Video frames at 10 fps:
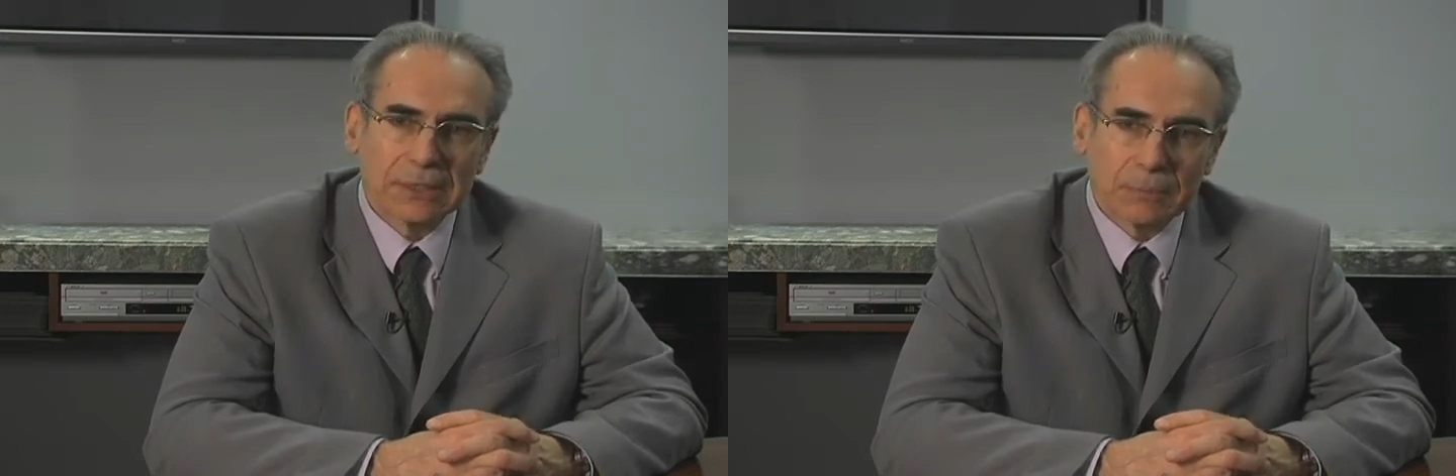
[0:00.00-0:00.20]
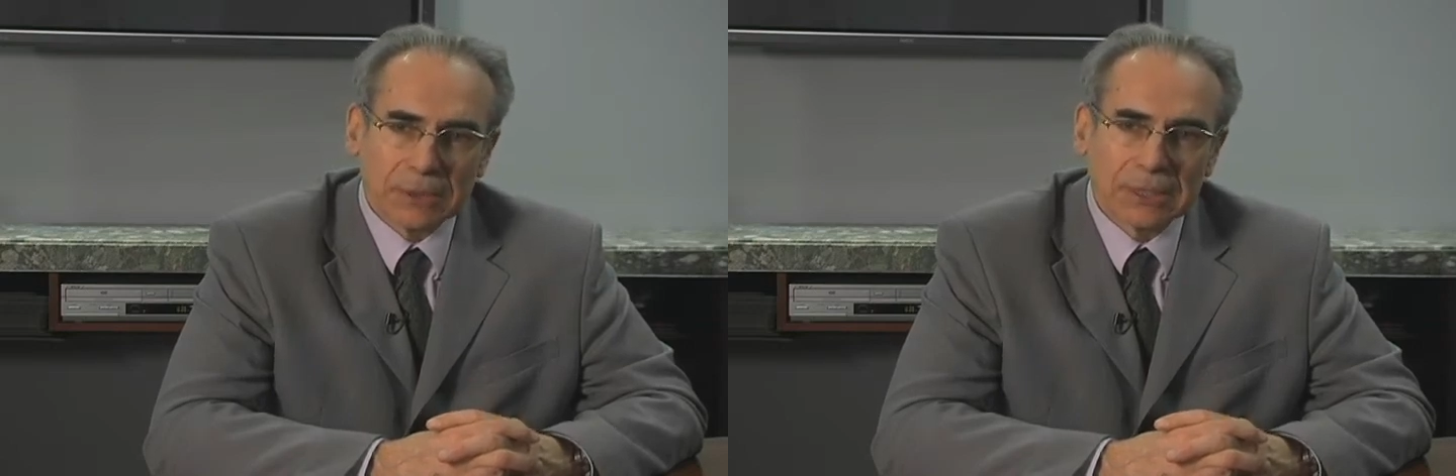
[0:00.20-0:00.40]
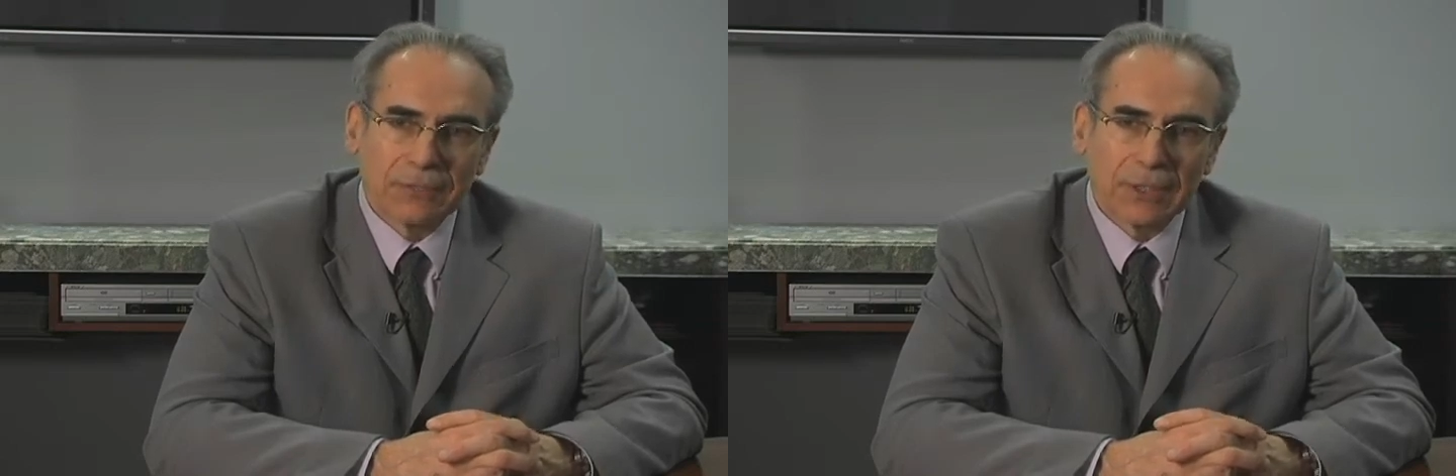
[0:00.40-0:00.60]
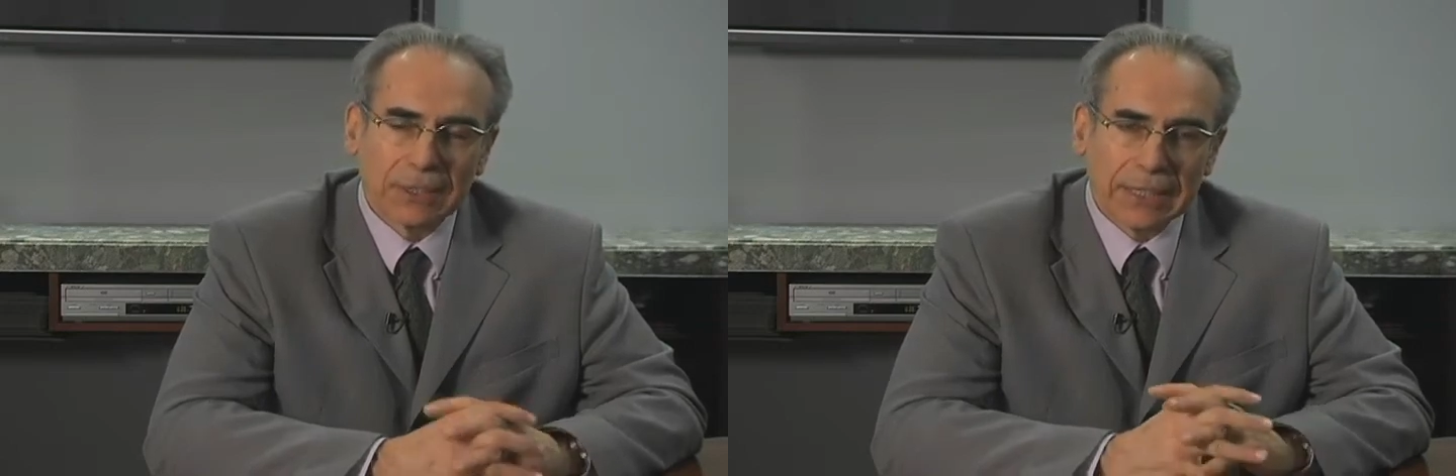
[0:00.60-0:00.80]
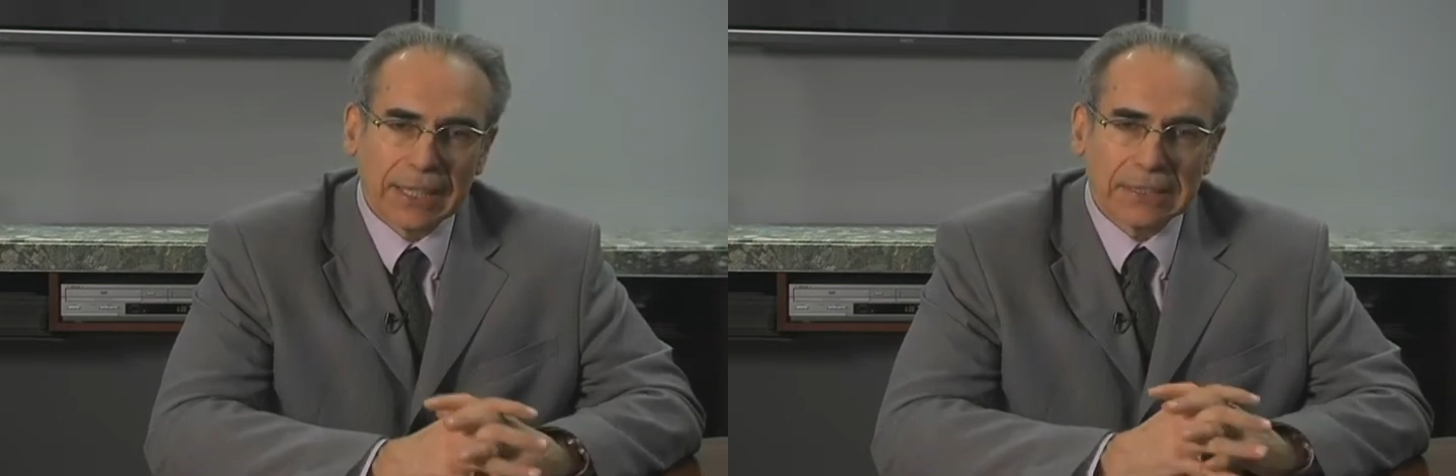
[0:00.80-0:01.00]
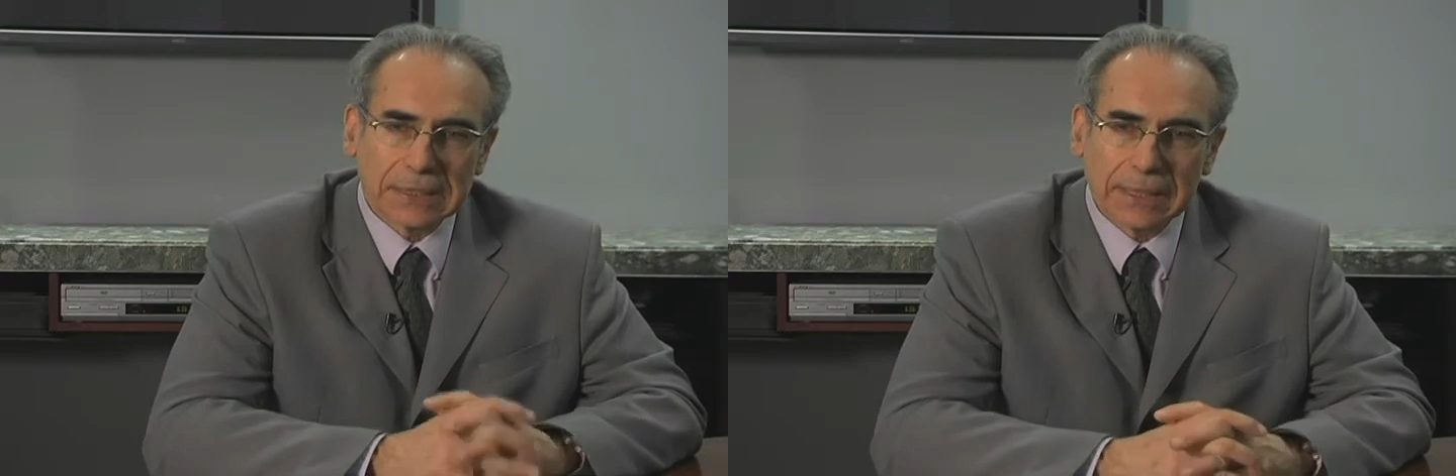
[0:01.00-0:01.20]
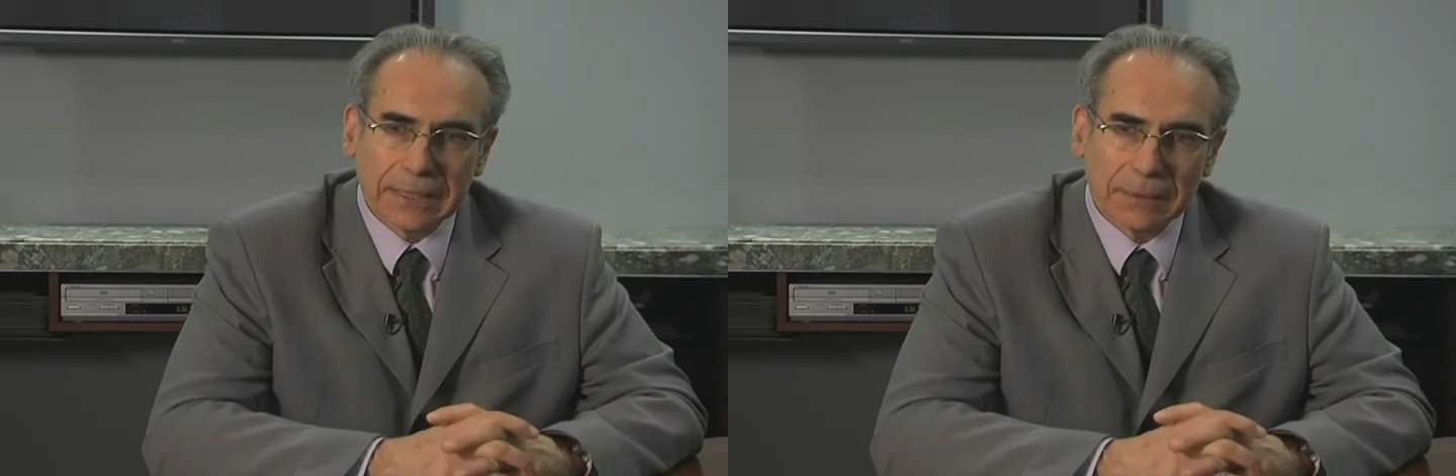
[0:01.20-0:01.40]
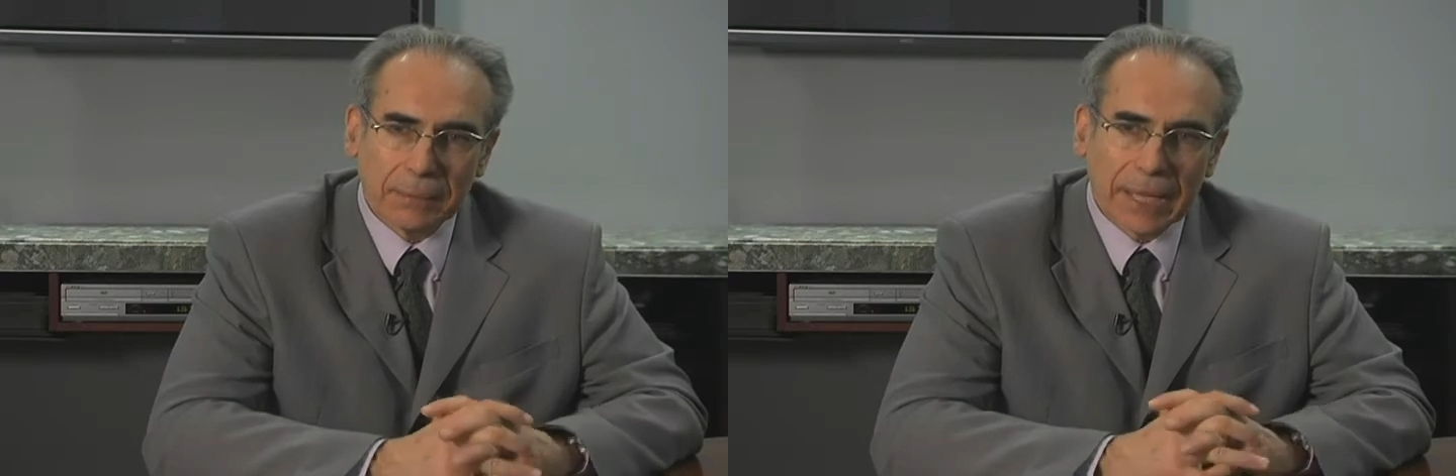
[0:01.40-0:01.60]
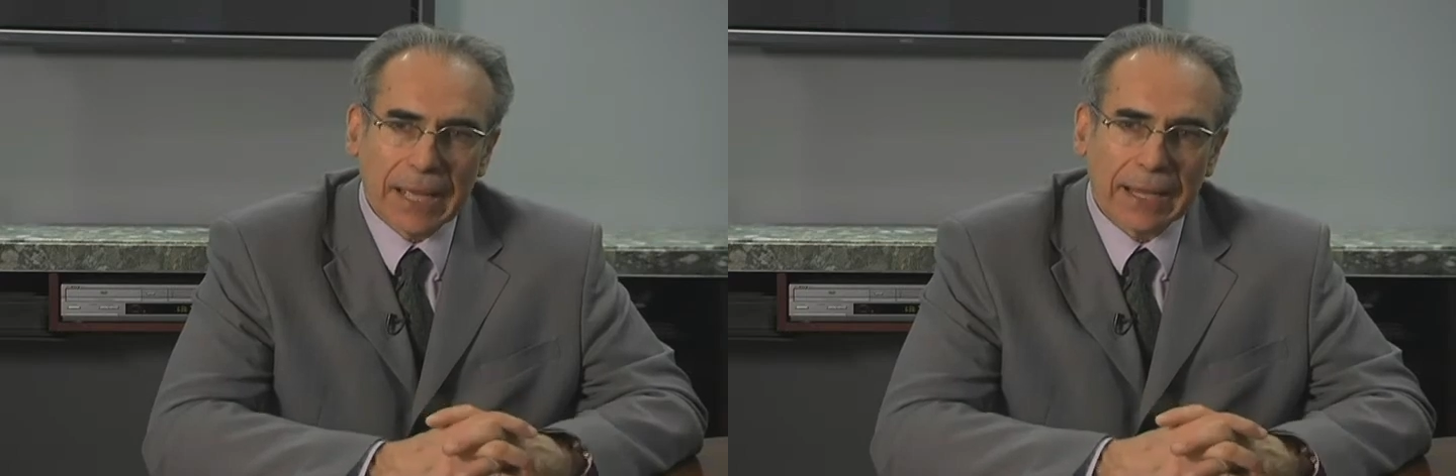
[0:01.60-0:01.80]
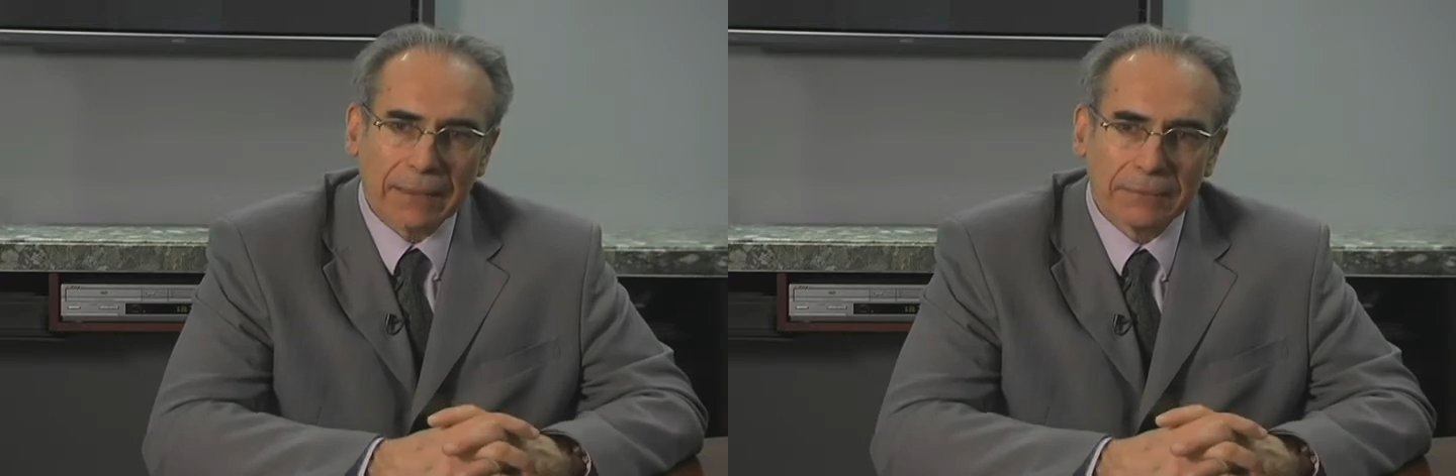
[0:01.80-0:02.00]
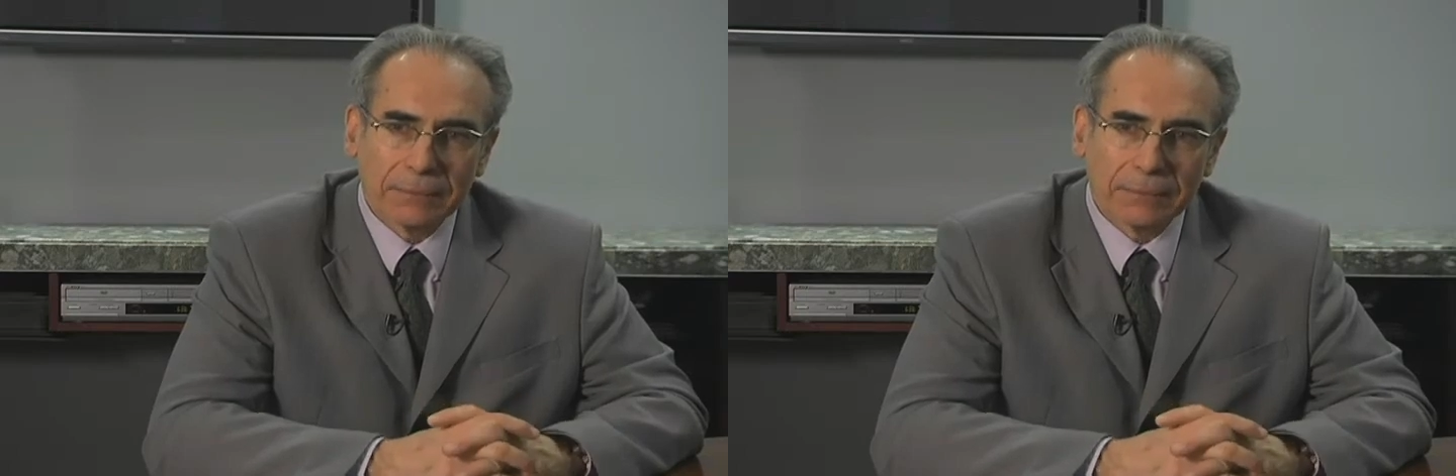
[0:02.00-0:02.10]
specifically isolate the back.